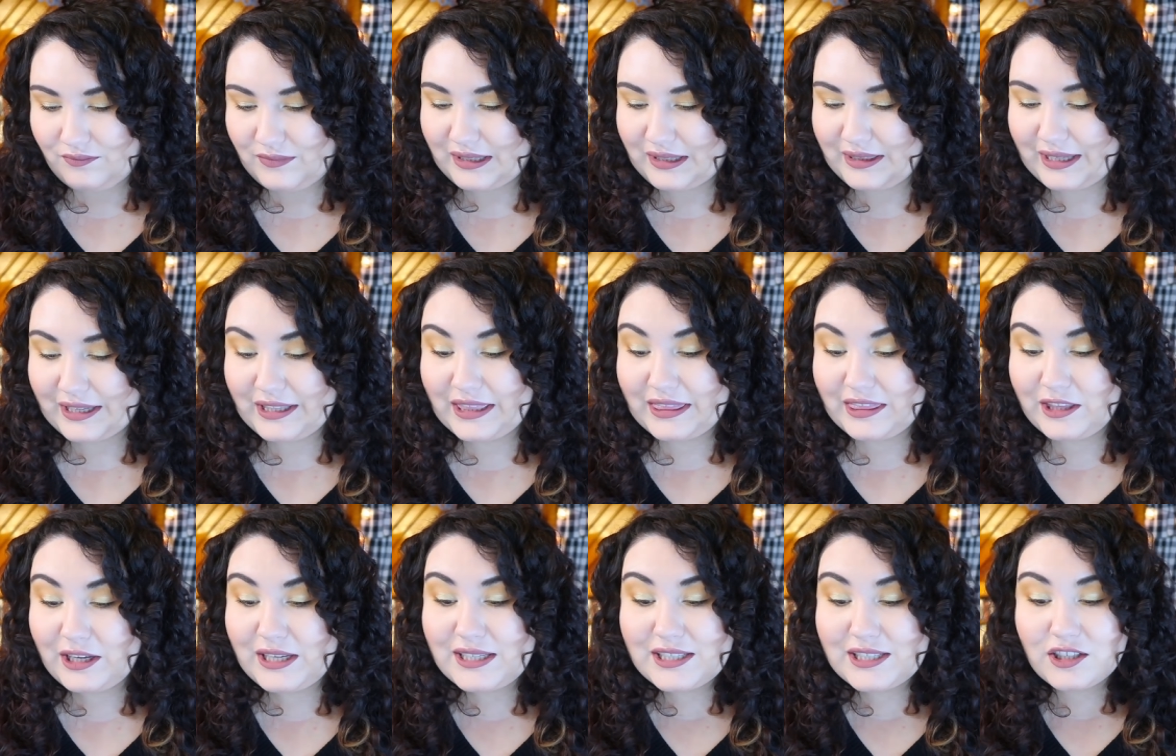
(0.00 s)
Like, they,
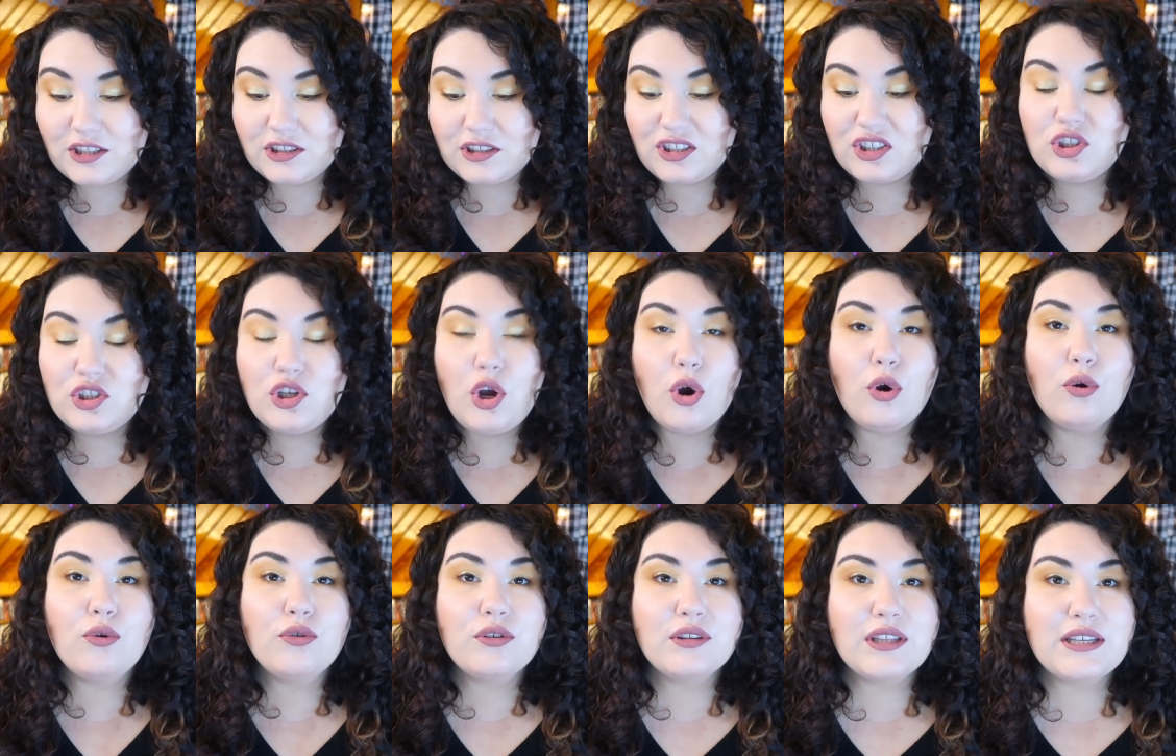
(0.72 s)
these could look
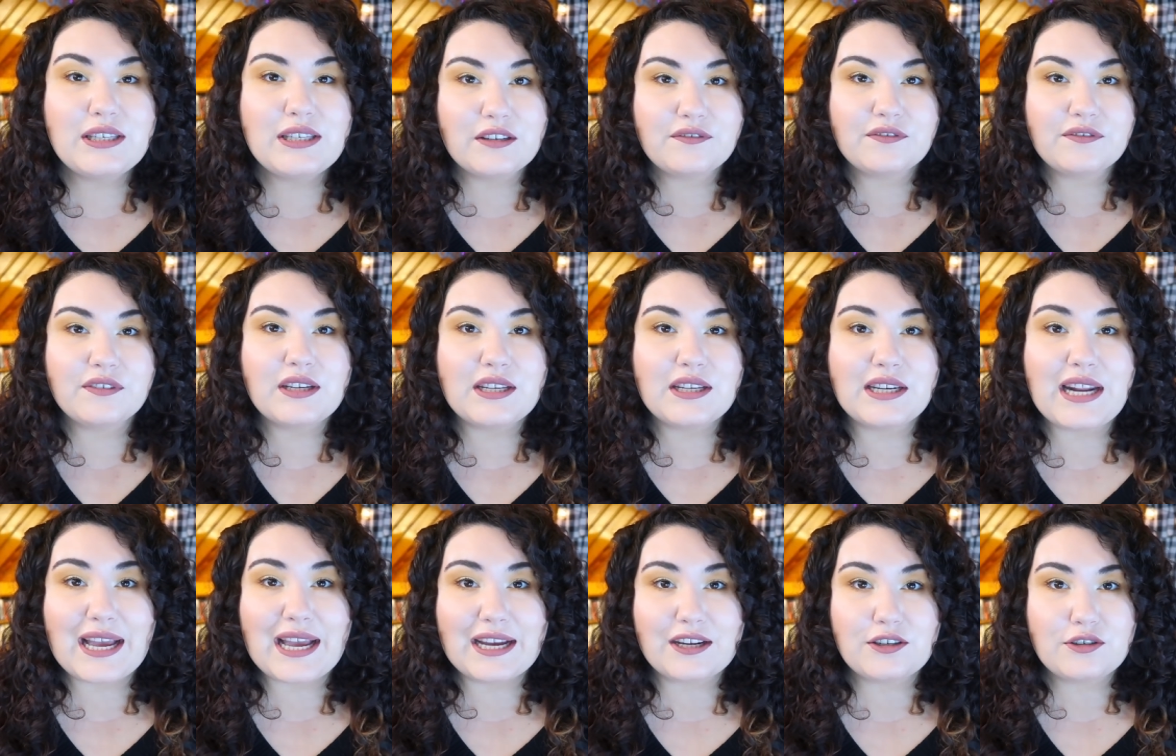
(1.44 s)
totally different
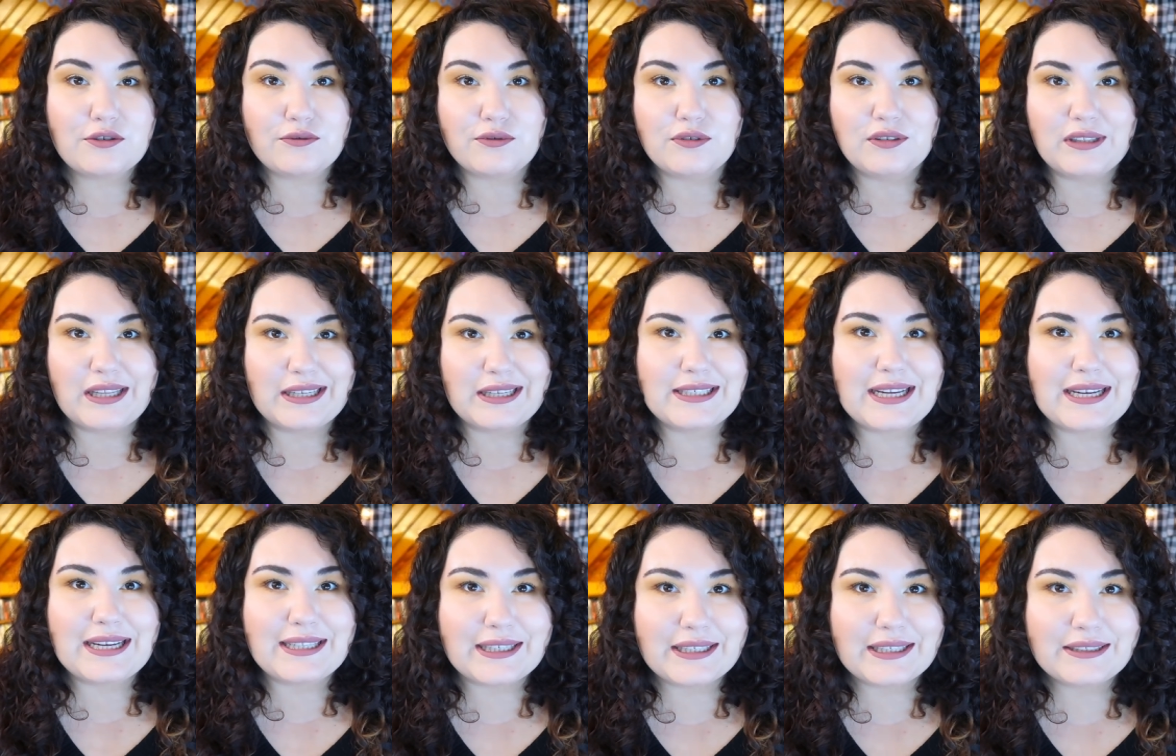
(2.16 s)
in actual like
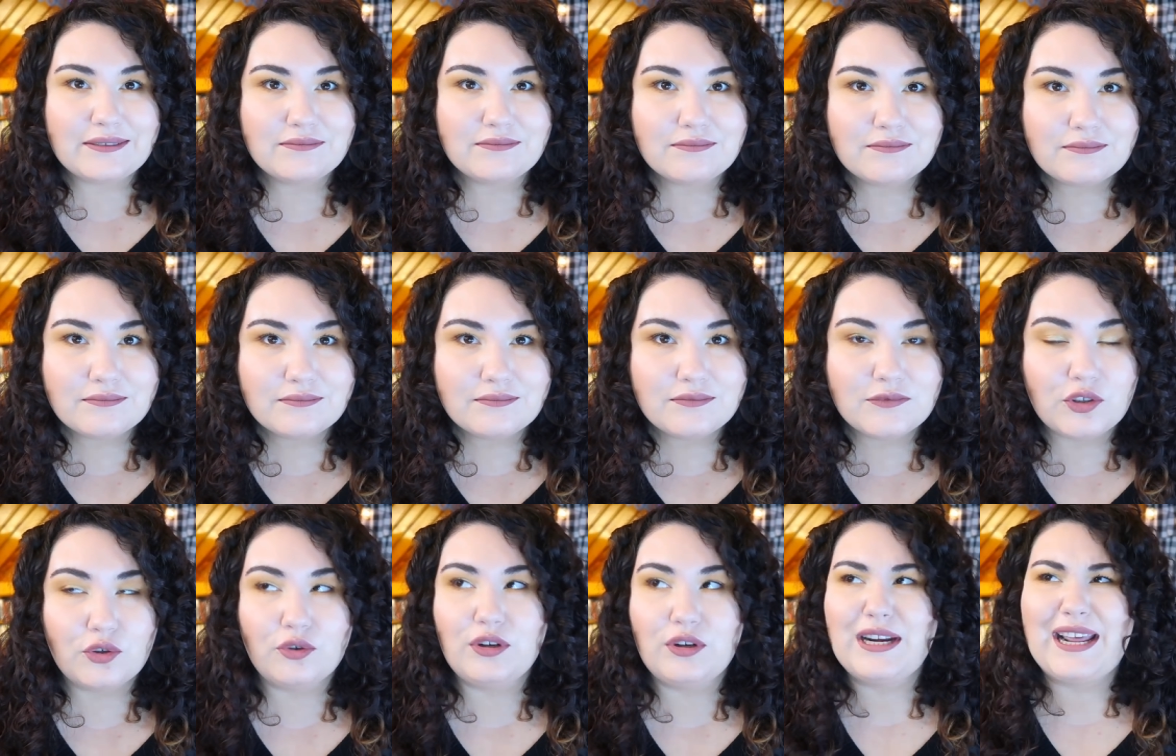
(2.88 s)
daylight
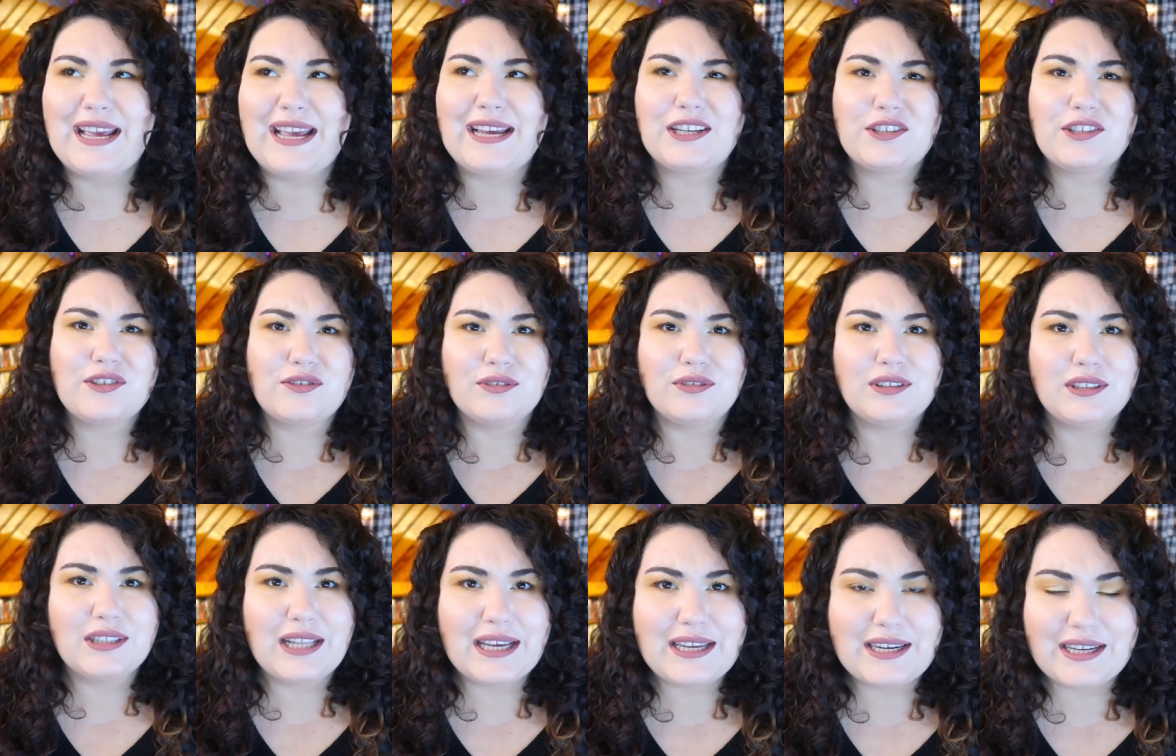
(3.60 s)
or in
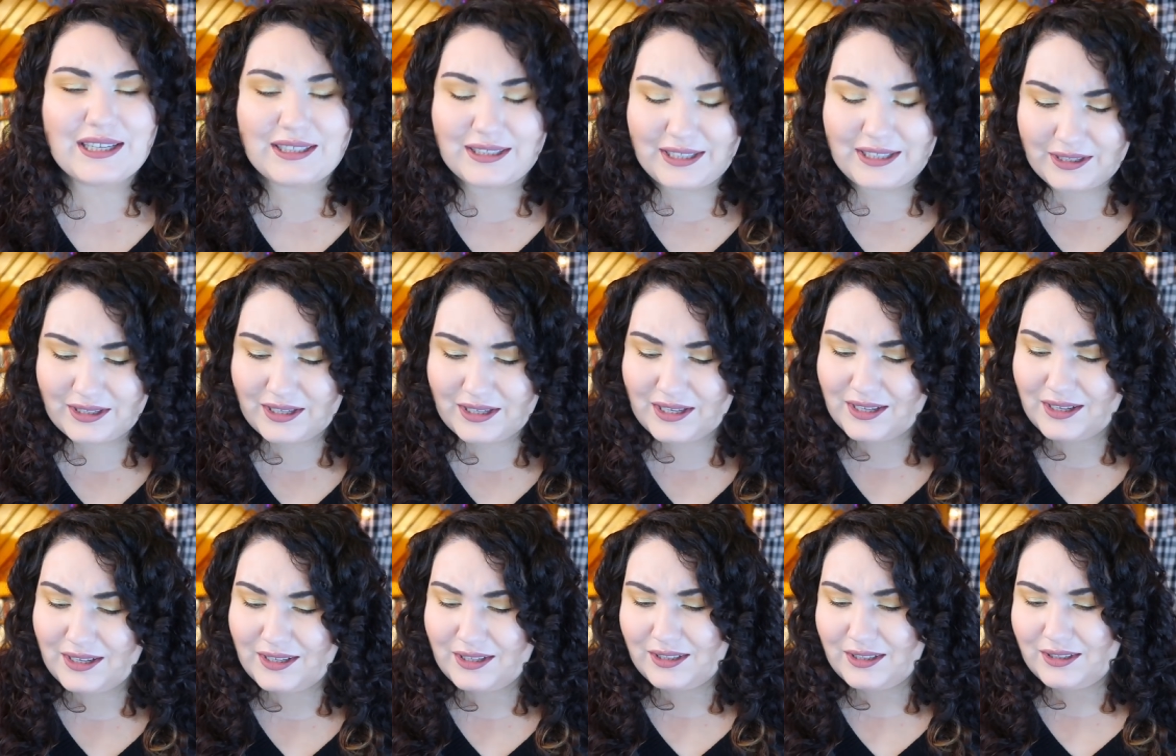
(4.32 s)
actual lighting. Like,
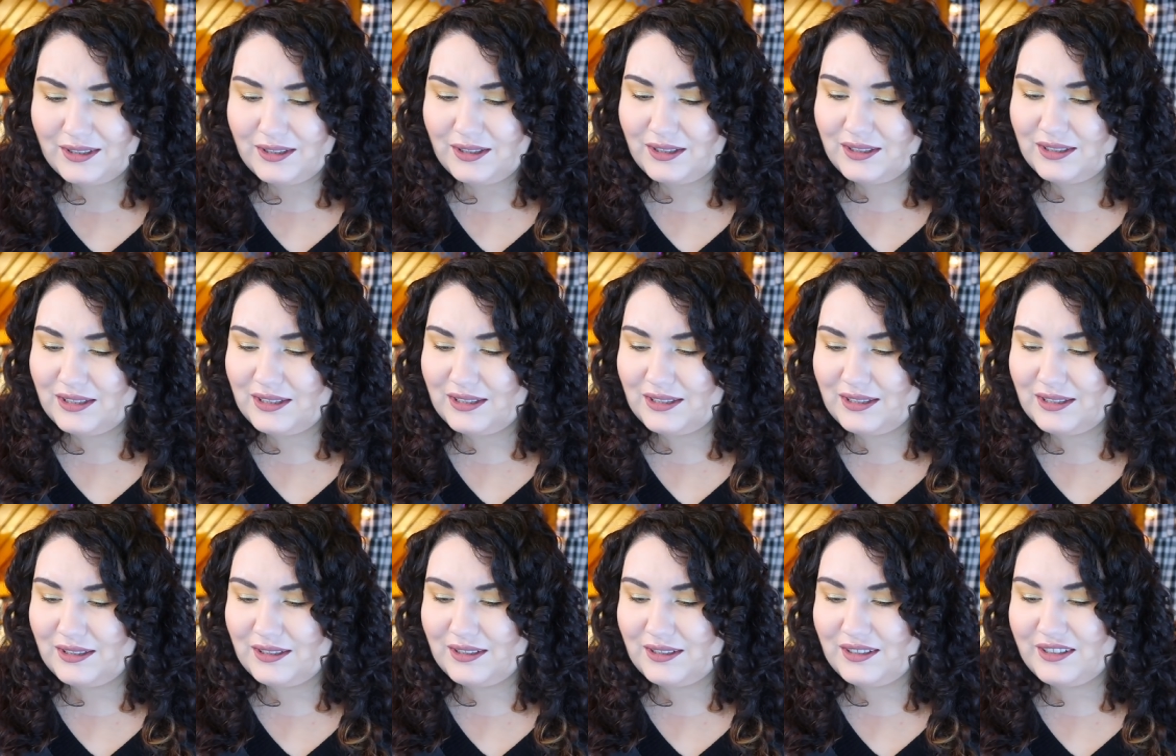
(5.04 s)

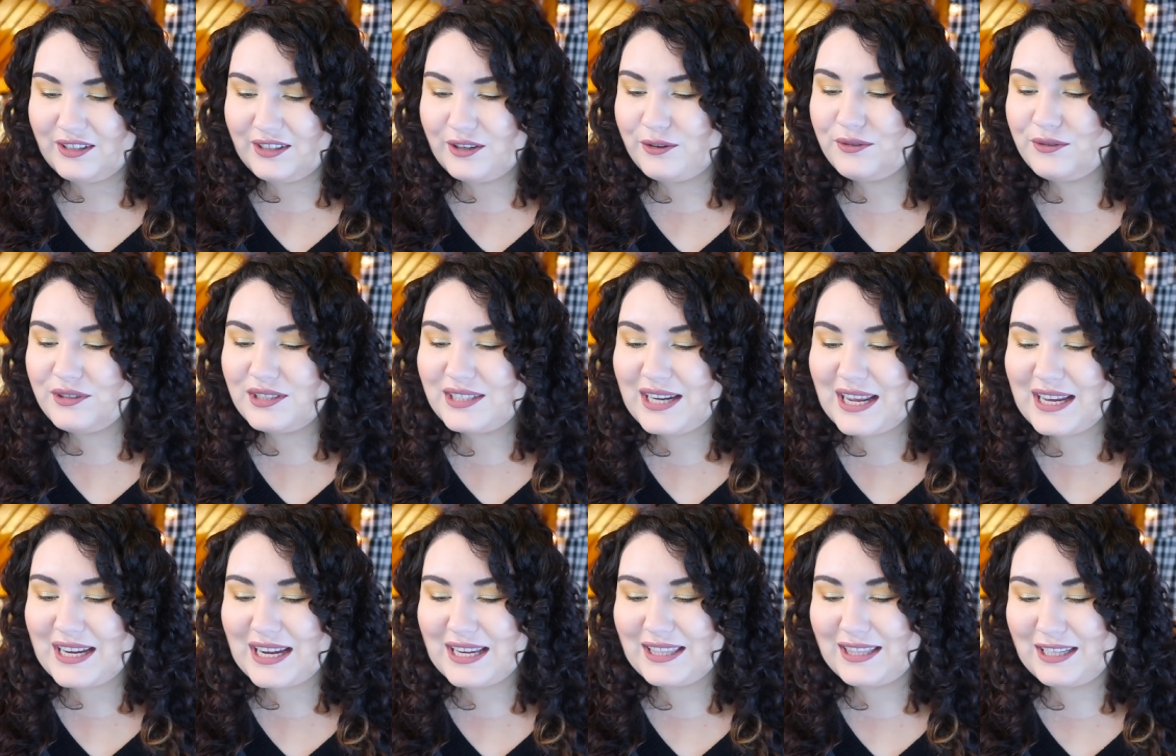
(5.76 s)
who's
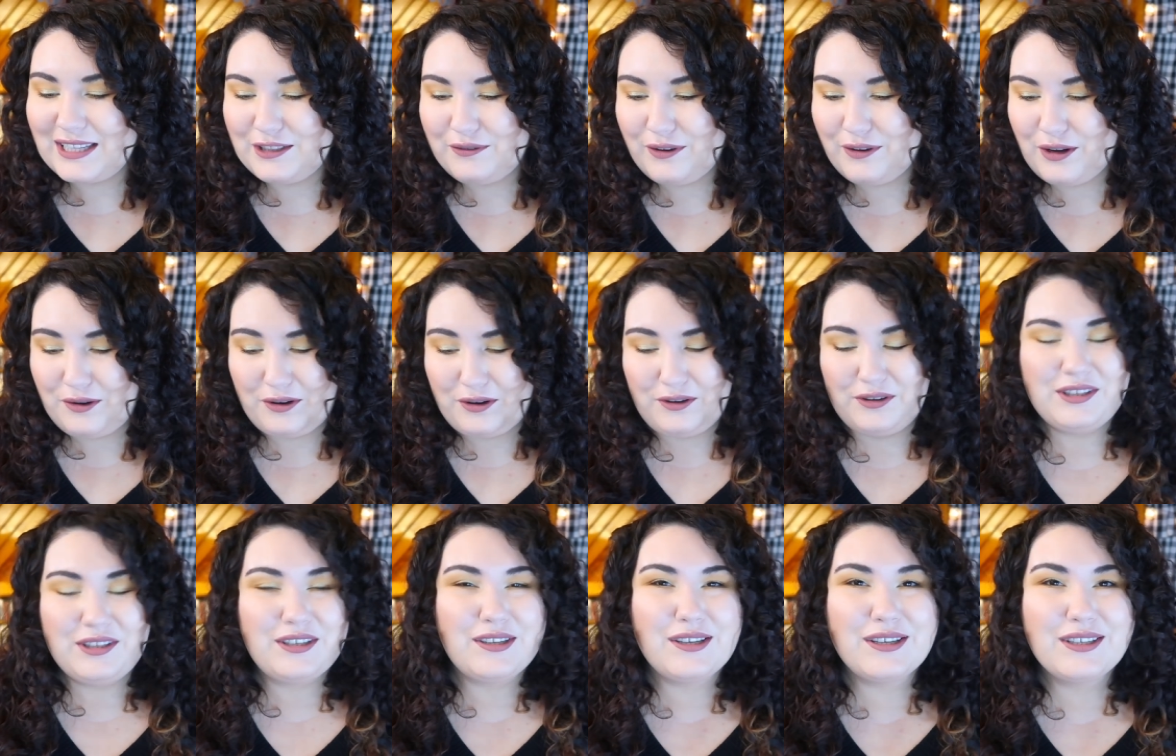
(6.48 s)
taking these
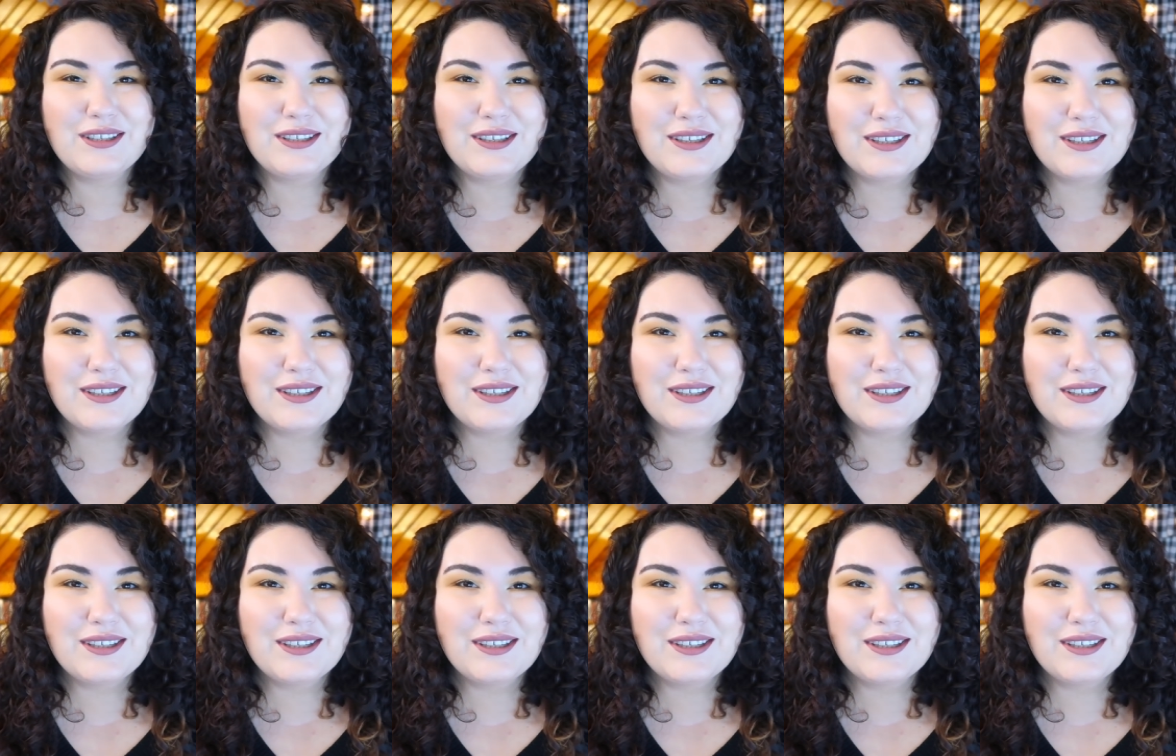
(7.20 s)
photos?